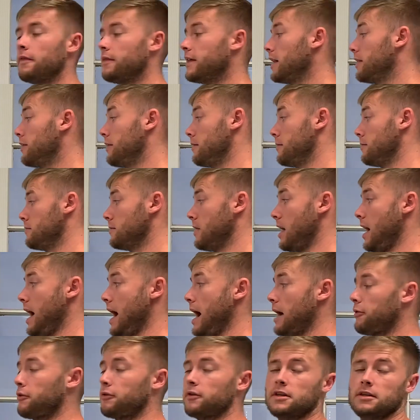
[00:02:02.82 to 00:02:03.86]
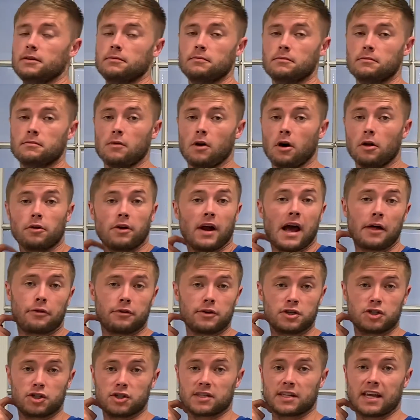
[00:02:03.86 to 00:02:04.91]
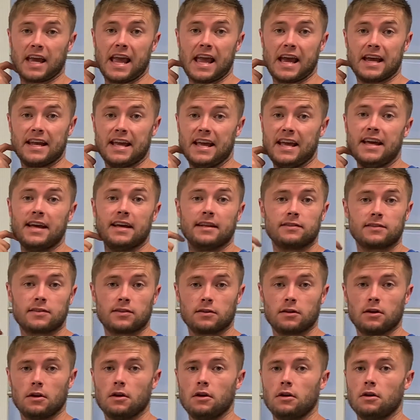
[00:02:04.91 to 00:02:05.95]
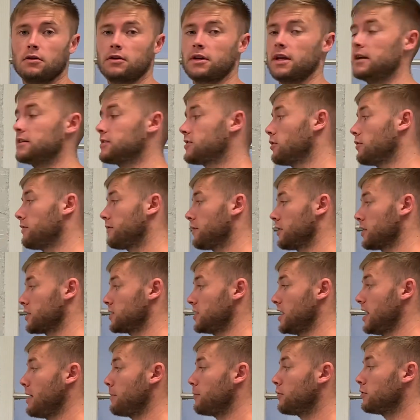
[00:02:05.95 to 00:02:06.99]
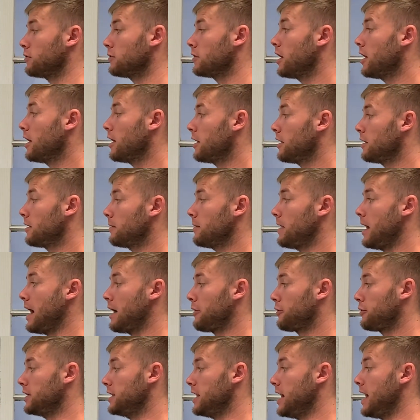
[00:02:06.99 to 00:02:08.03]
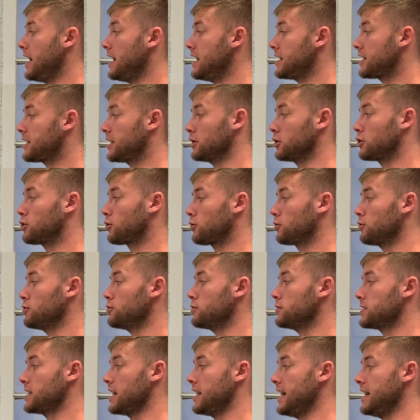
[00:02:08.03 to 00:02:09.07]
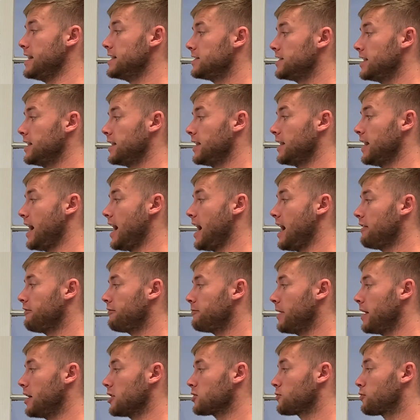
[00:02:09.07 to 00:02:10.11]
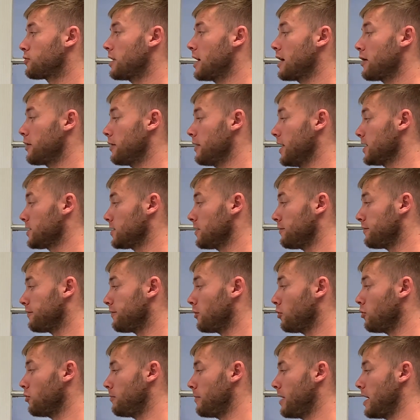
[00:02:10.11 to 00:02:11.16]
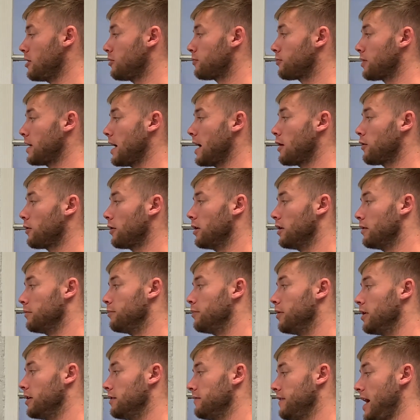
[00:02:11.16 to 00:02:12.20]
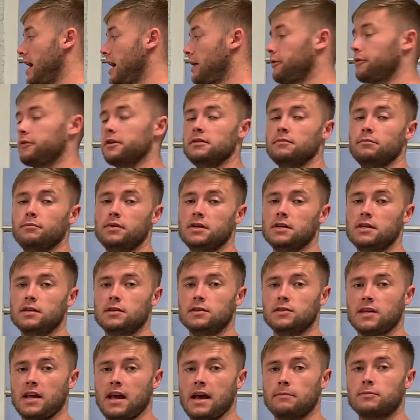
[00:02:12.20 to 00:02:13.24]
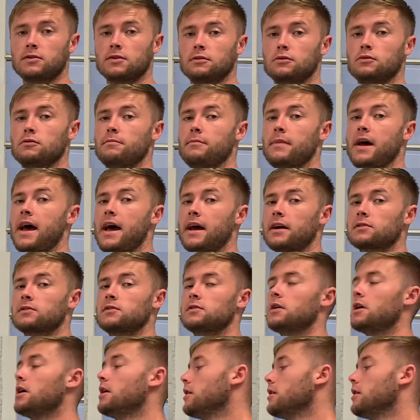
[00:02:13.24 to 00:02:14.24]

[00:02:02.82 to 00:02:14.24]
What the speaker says: that other athletes just can't hit. Okay, so for example, athlete A can cruise at 18.5 miles per hour. That's a full mile per hour above athlete B's absolute max.